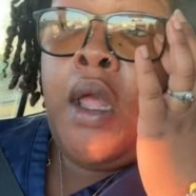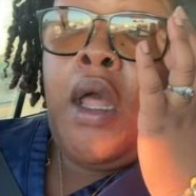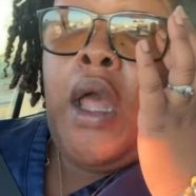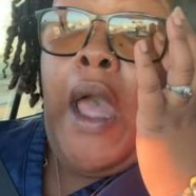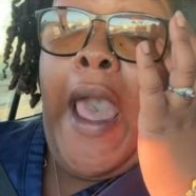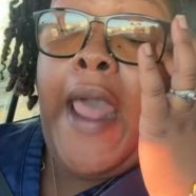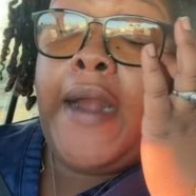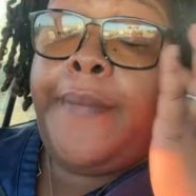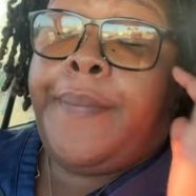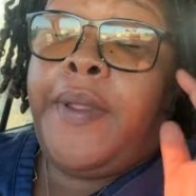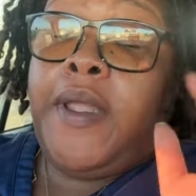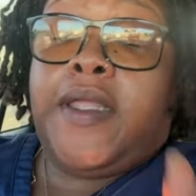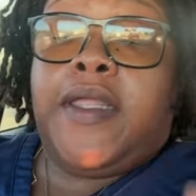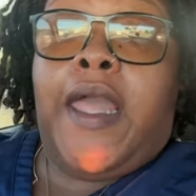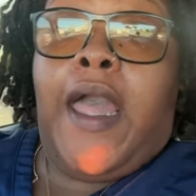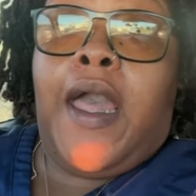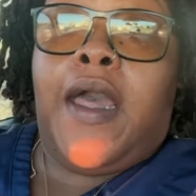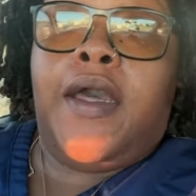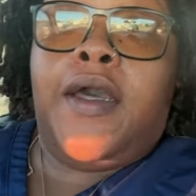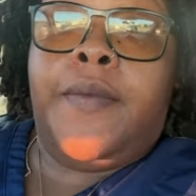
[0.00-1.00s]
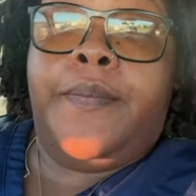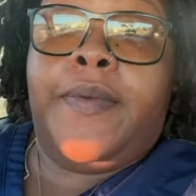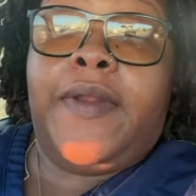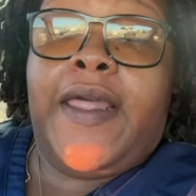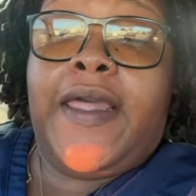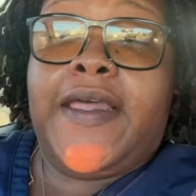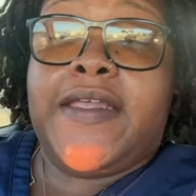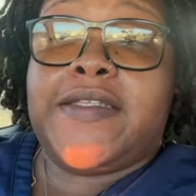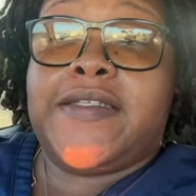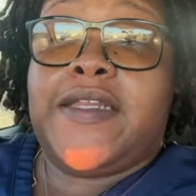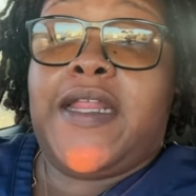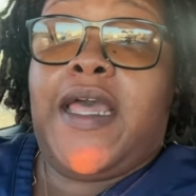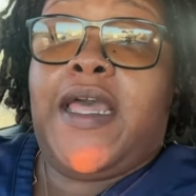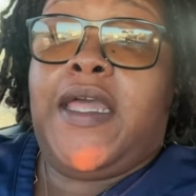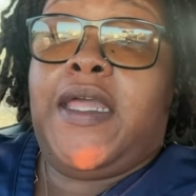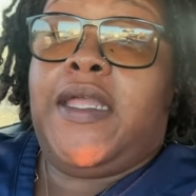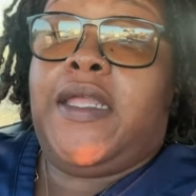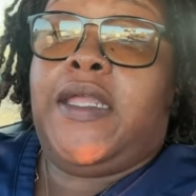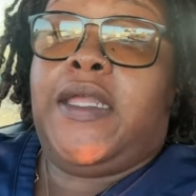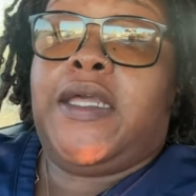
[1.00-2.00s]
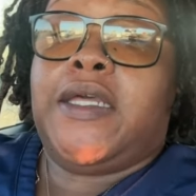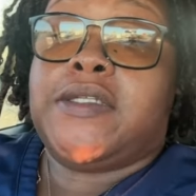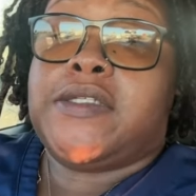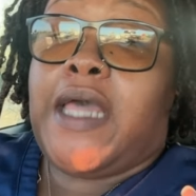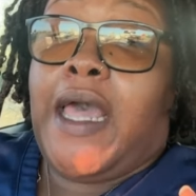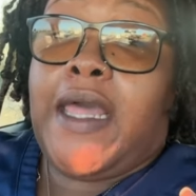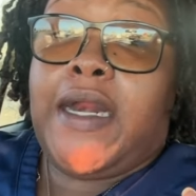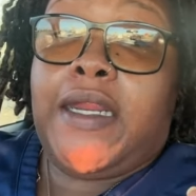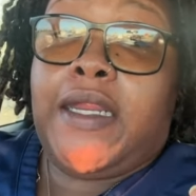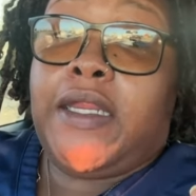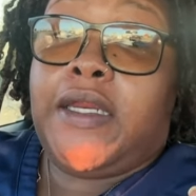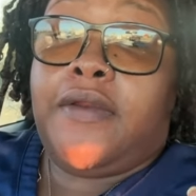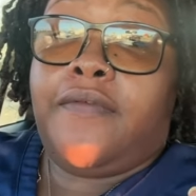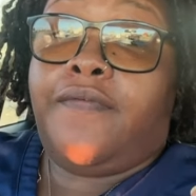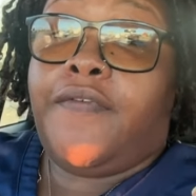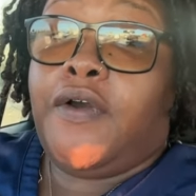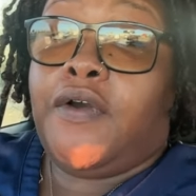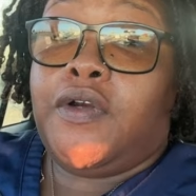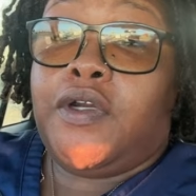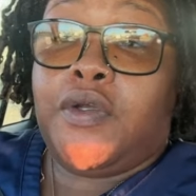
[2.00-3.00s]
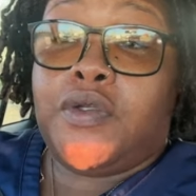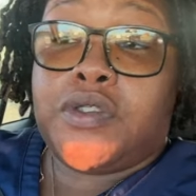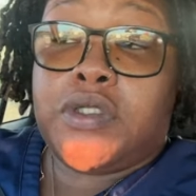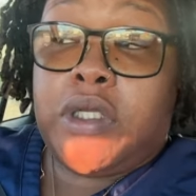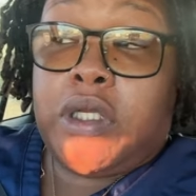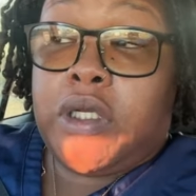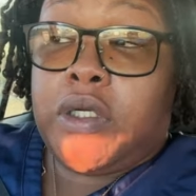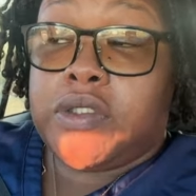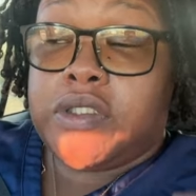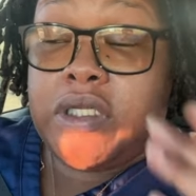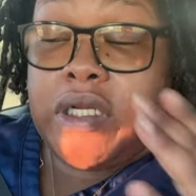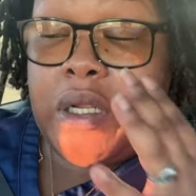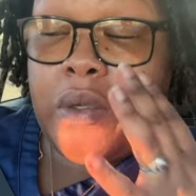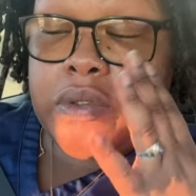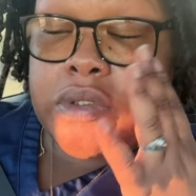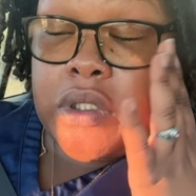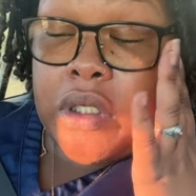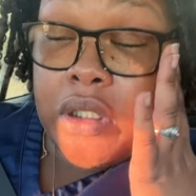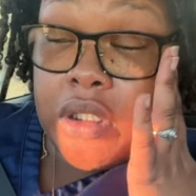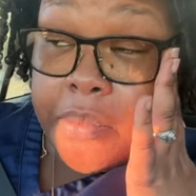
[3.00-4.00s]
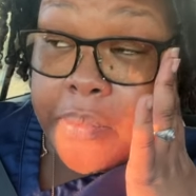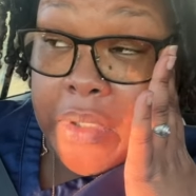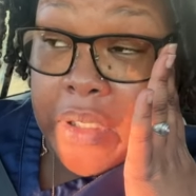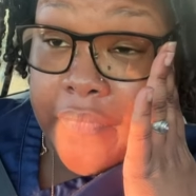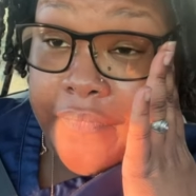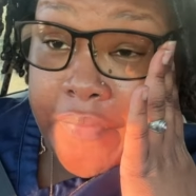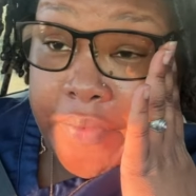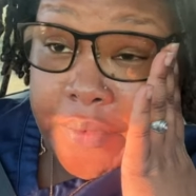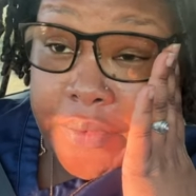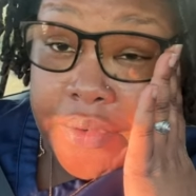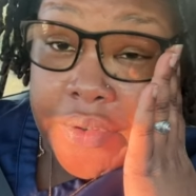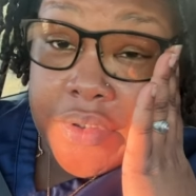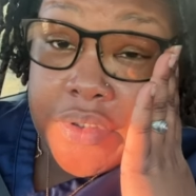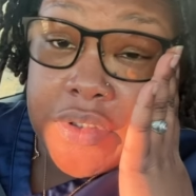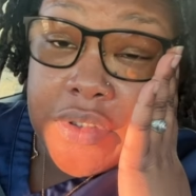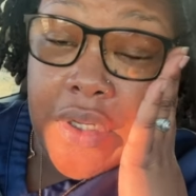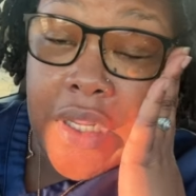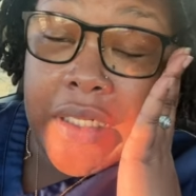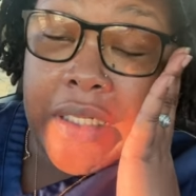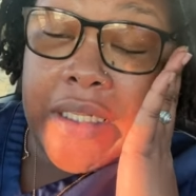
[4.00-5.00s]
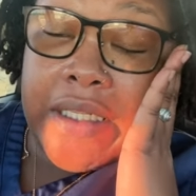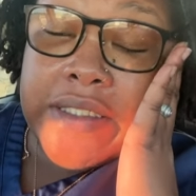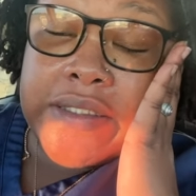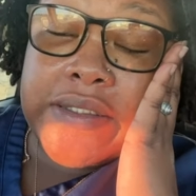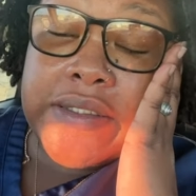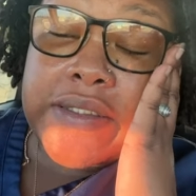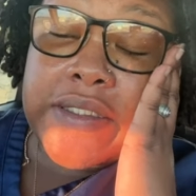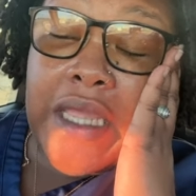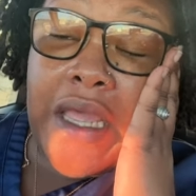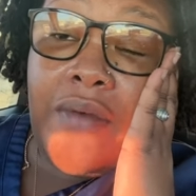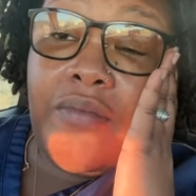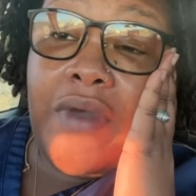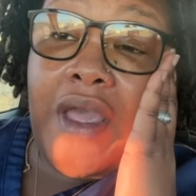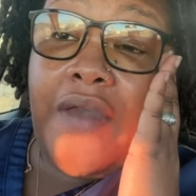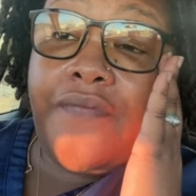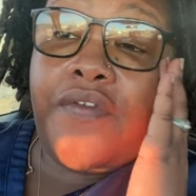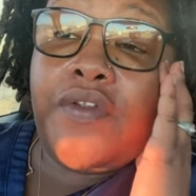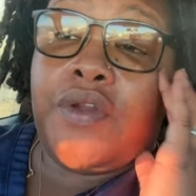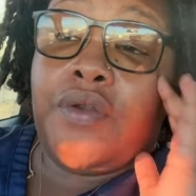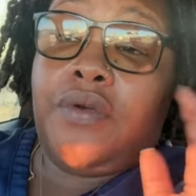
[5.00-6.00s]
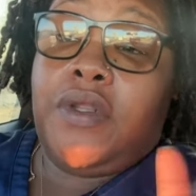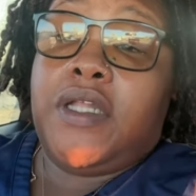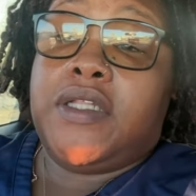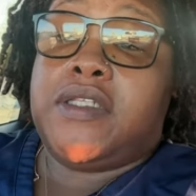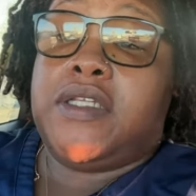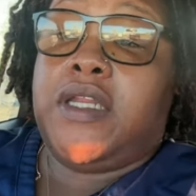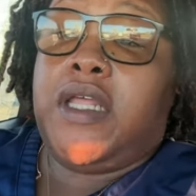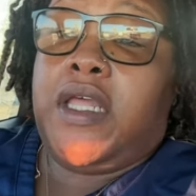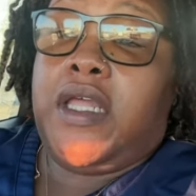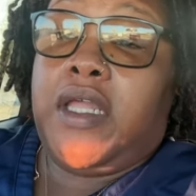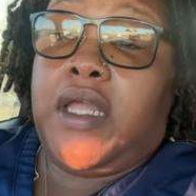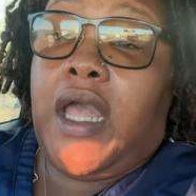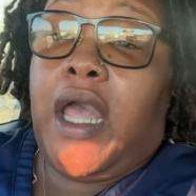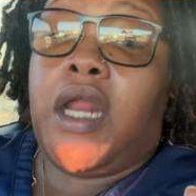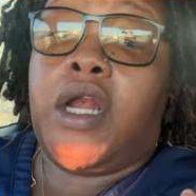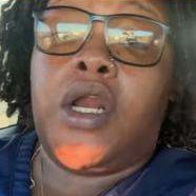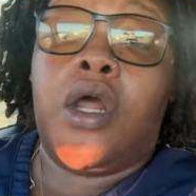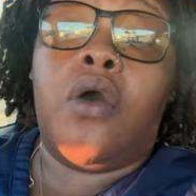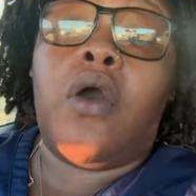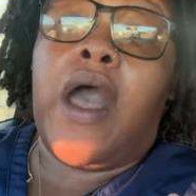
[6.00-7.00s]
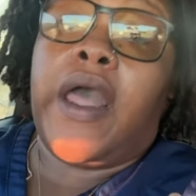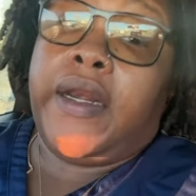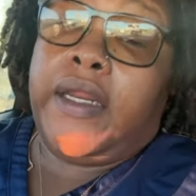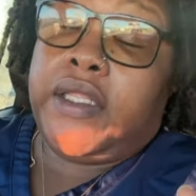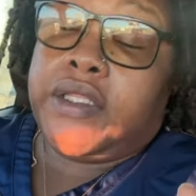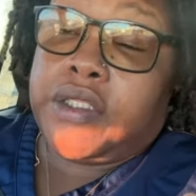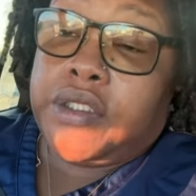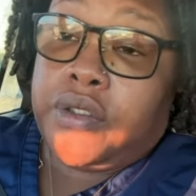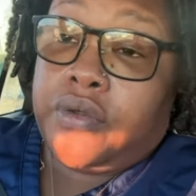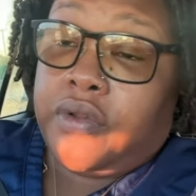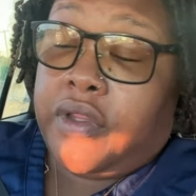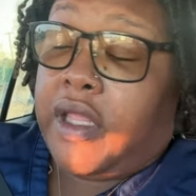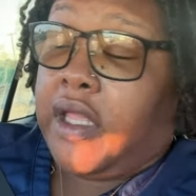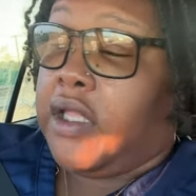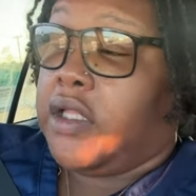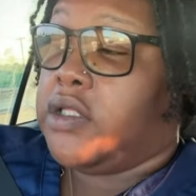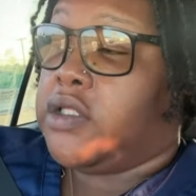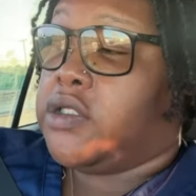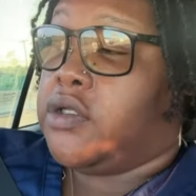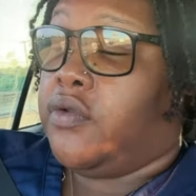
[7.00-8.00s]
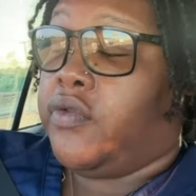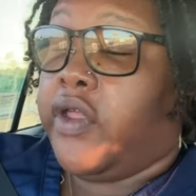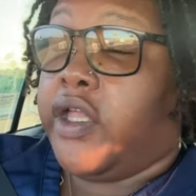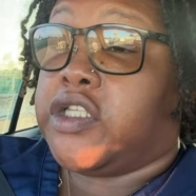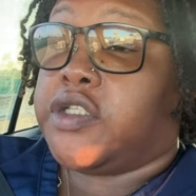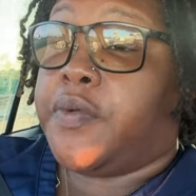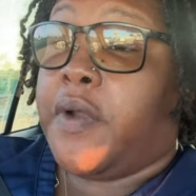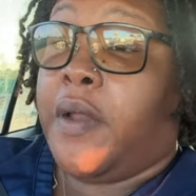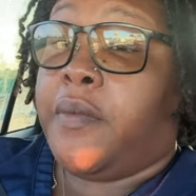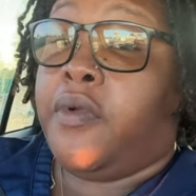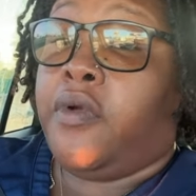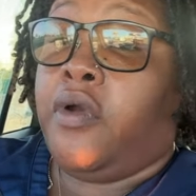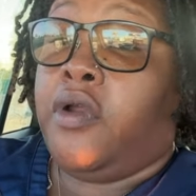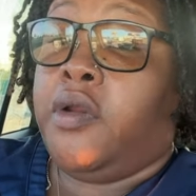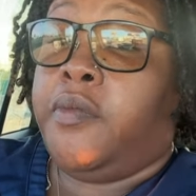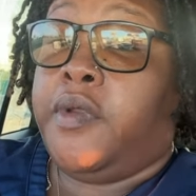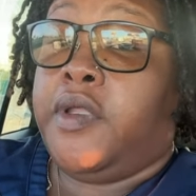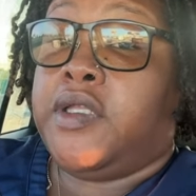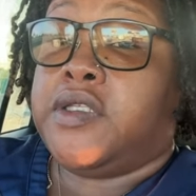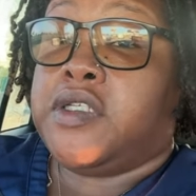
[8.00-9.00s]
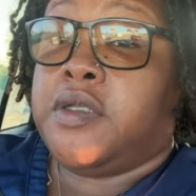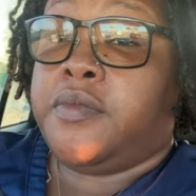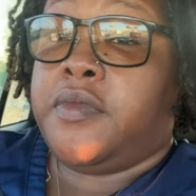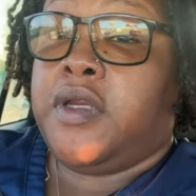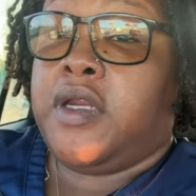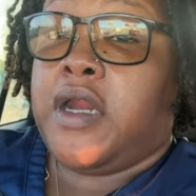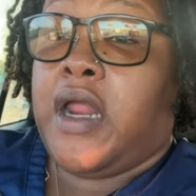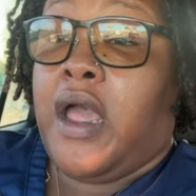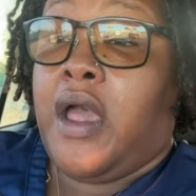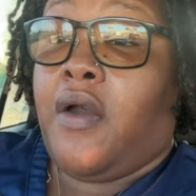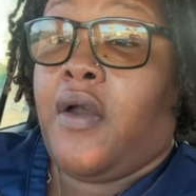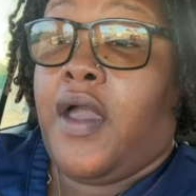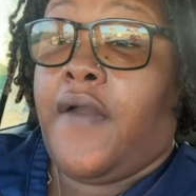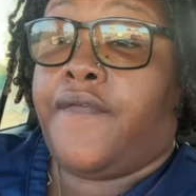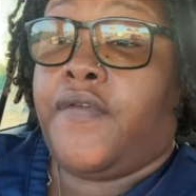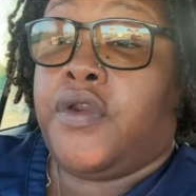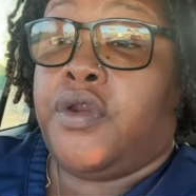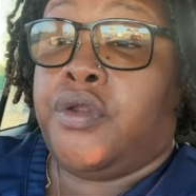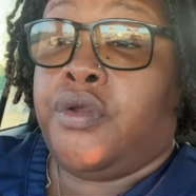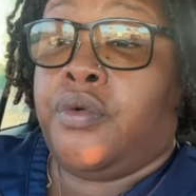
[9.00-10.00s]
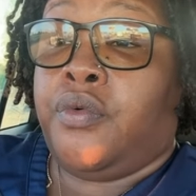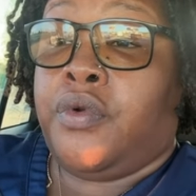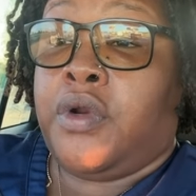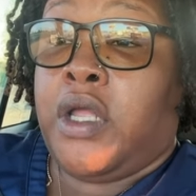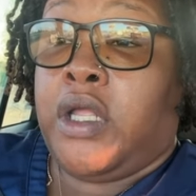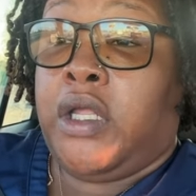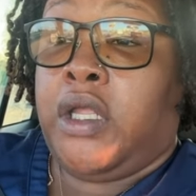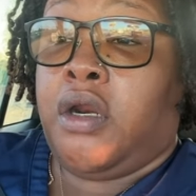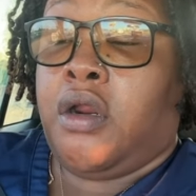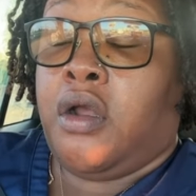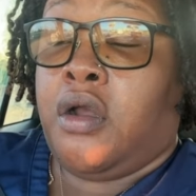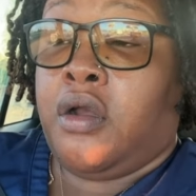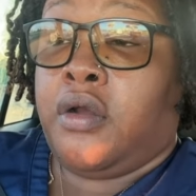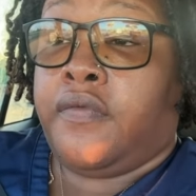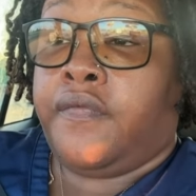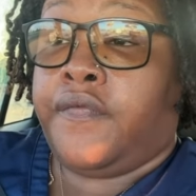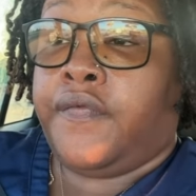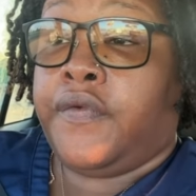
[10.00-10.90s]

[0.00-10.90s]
I didn't pick y'all up last night because I didn't fold those clothes that I was talking about folding. So I guess I'm going to have to do that today. I know I need to do that. So that's probably going to be something that I'll have to do when I get off.